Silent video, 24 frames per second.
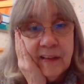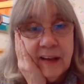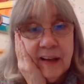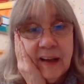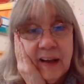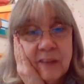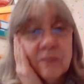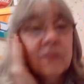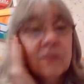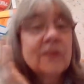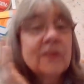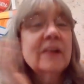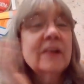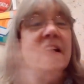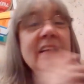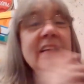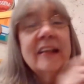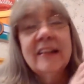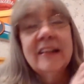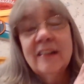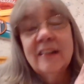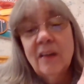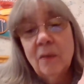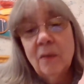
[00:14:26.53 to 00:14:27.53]
I
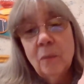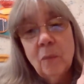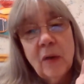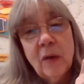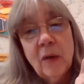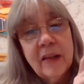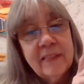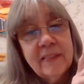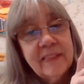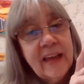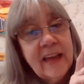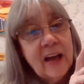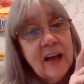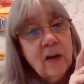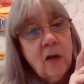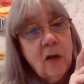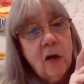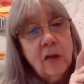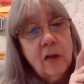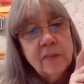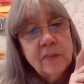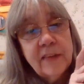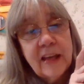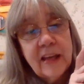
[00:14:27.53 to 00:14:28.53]
really don't want that
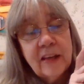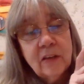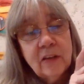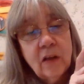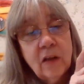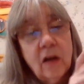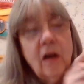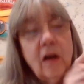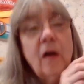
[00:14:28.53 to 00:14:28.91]
all day long.